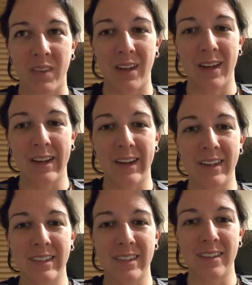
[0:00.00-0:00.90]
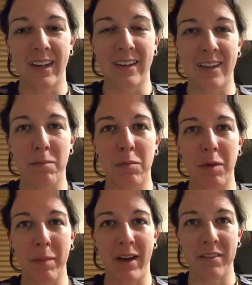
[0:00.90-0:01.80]
I had to keep it in my
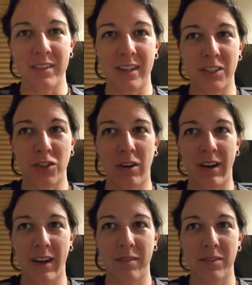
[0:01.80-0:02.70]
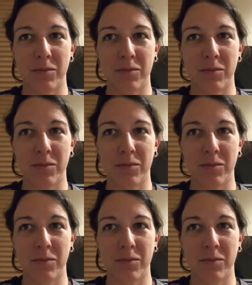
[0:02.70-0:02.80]
mouth and try